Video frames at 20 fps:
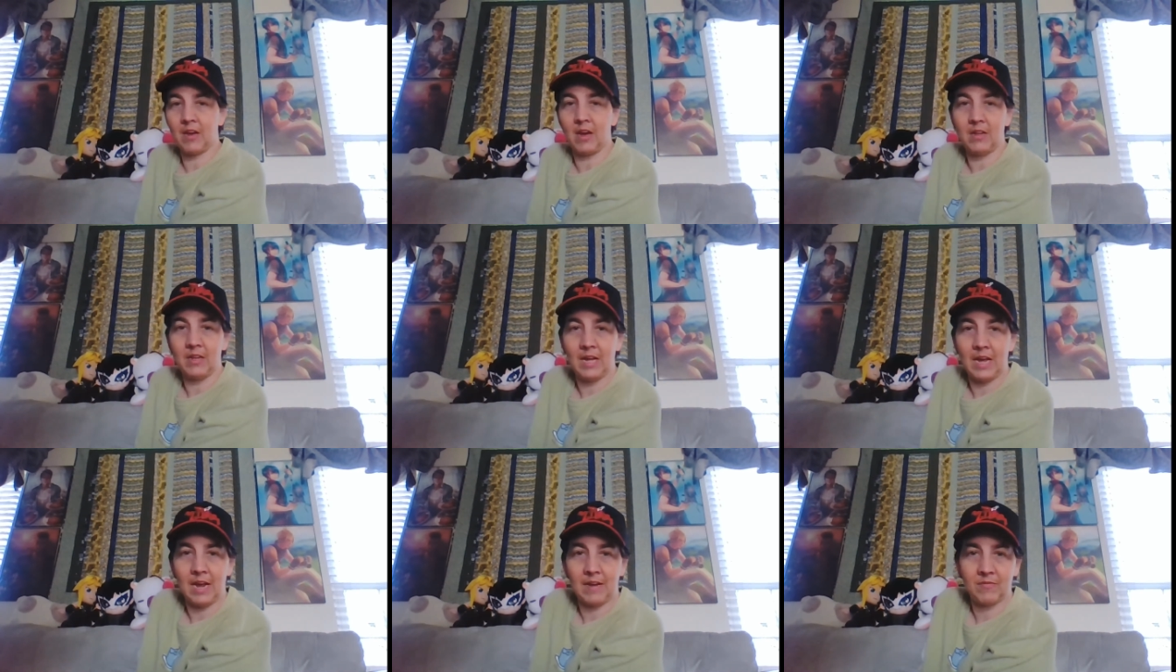
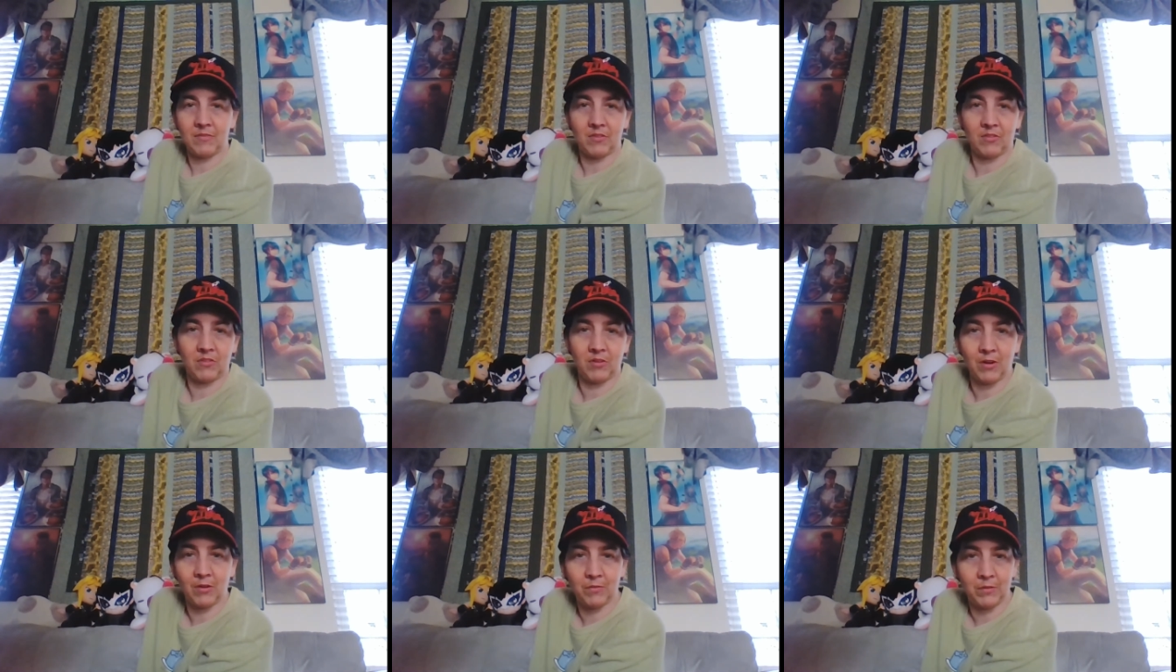all I have to
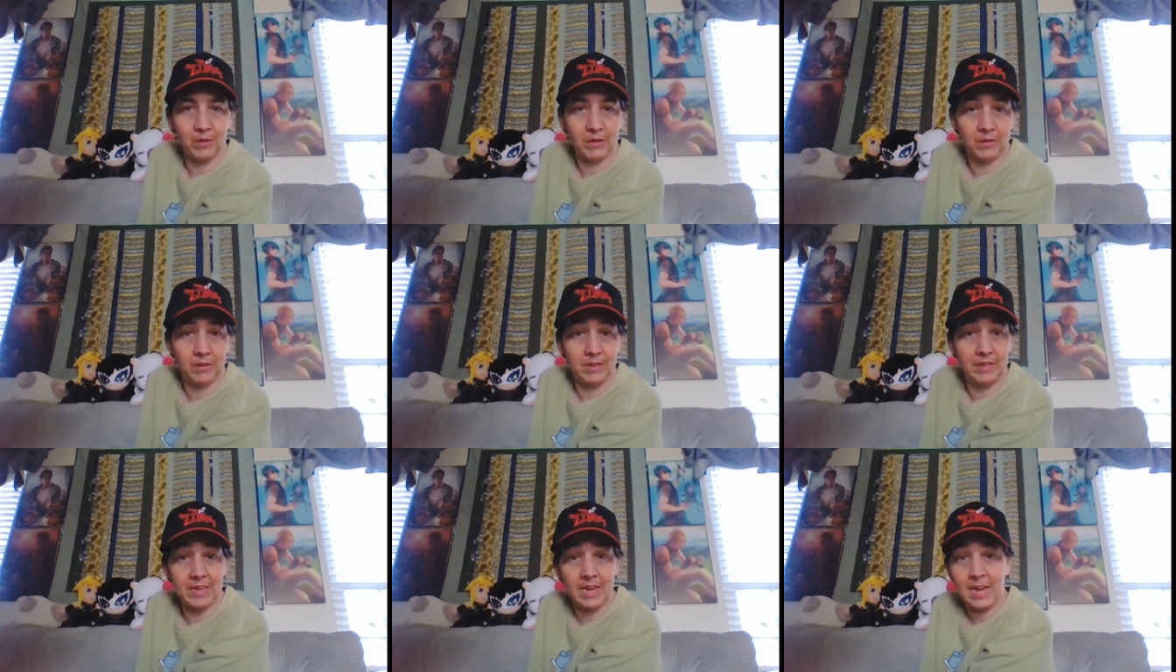show for
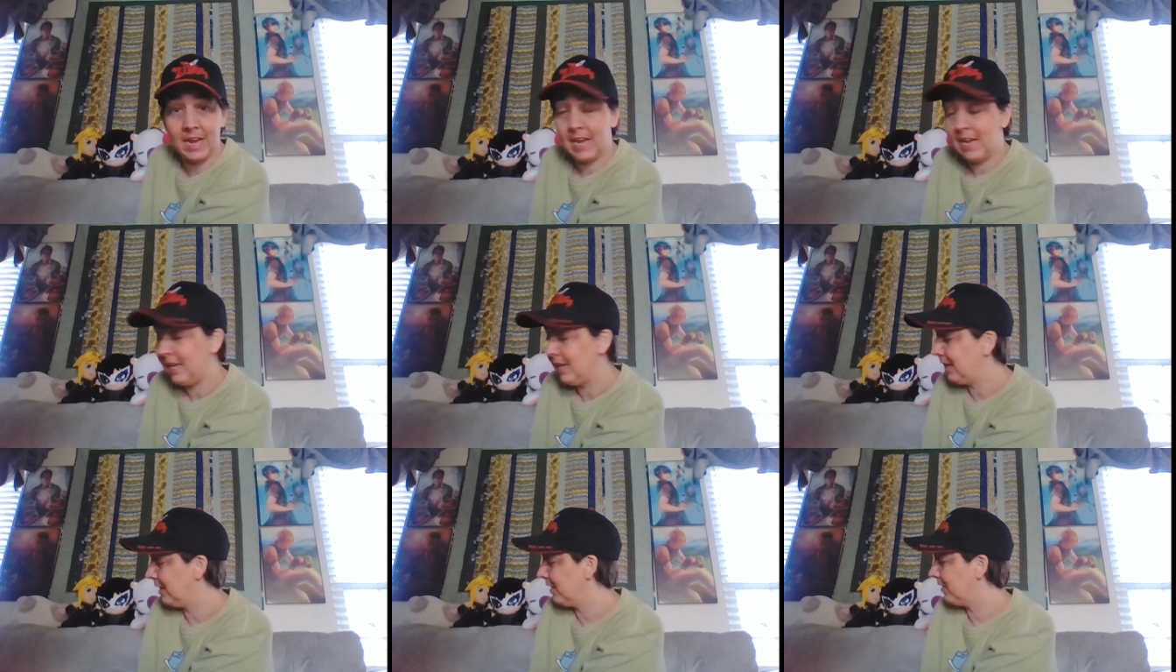you
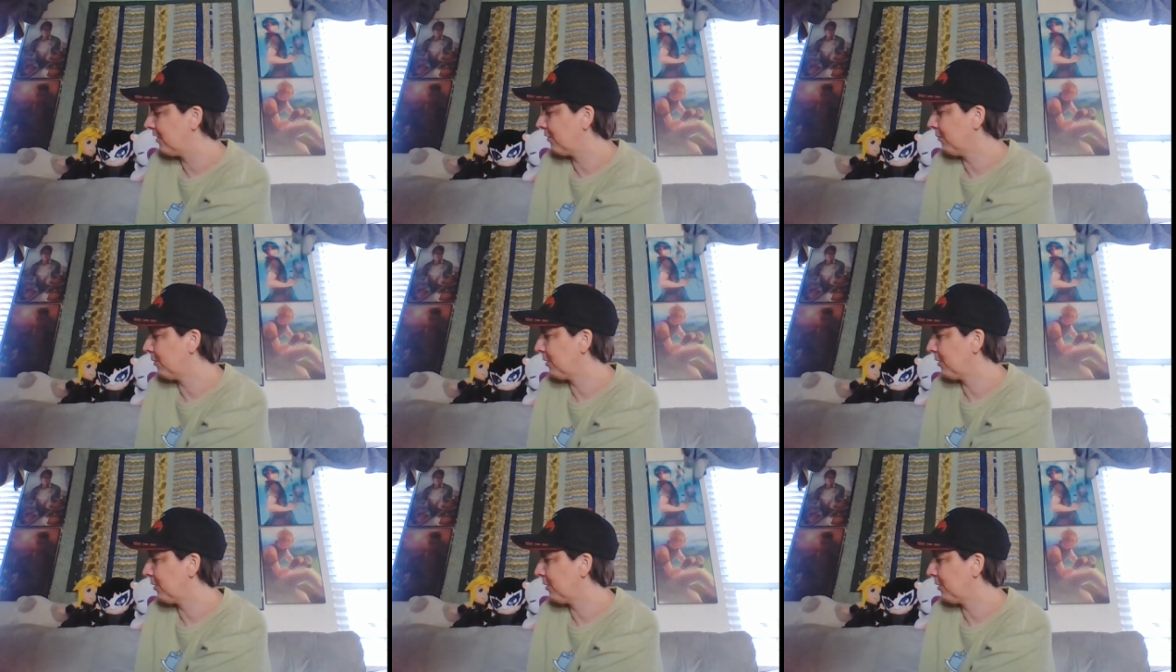today in this